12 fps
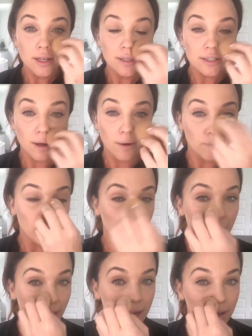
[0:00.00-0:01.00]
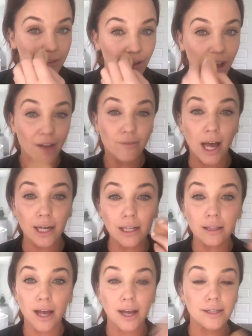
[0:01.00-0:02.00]
So again, if you have
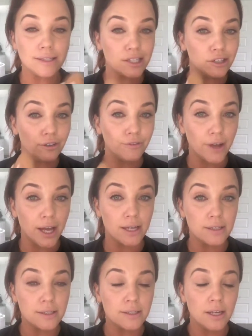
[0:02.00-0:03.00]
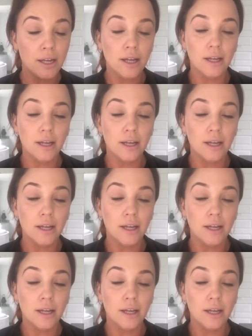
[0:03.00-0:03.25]
any lines in your face,